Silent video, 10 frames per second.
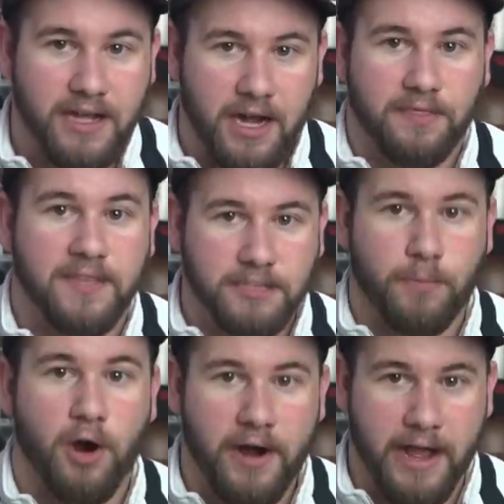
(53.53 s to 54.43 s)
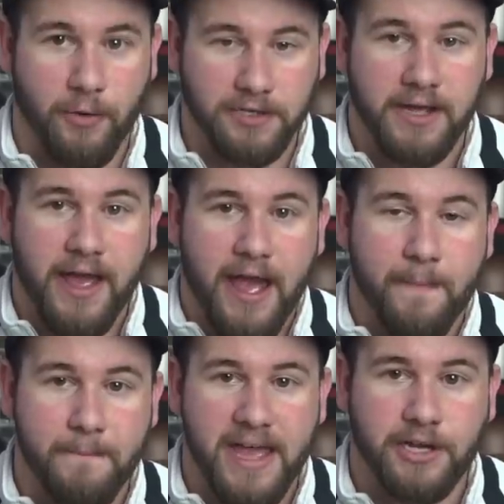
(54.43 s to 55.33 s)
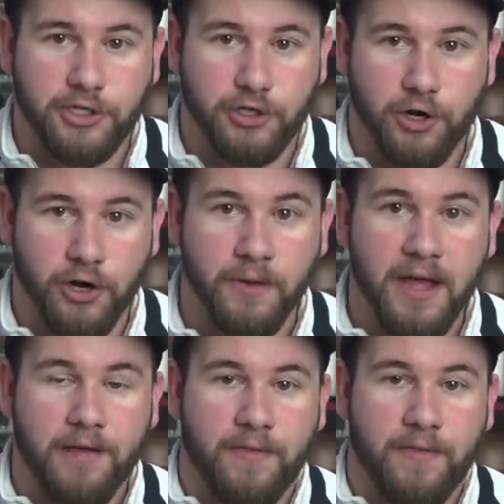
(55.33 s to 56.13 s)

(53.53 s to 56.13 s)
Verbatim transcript: cut this part out and make sure